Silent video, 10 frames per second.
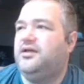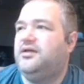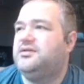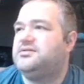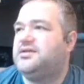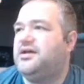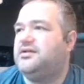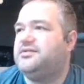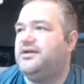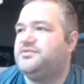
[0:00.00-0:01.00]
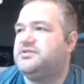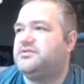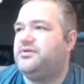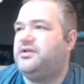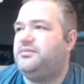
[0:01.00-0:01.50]
Scale times
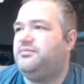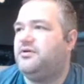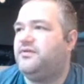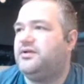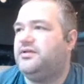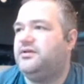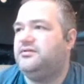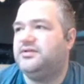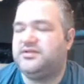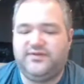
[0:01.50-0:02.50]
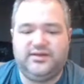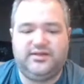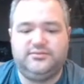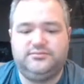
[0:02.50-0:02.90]
3 perfectly. Let's find out.